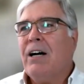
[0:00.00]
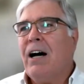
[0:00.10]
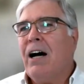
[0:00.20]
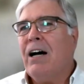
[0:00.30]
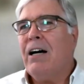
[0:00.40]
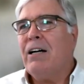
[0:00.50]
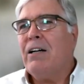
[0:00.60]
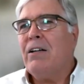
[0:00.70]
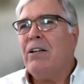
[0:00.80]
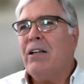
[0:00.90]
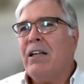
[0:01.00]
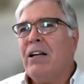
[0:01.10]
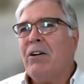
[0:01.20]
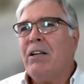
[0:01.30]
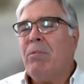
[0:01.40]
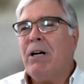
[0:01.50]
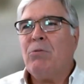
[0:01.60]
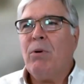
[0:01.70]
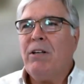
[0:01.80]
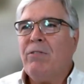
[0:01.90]
by
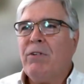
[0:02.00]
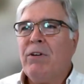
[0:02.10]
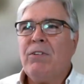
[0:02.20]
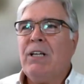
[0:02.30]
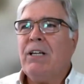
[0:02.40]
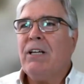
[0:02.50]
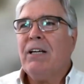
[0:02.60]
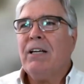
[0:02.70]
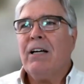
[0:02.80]
2050,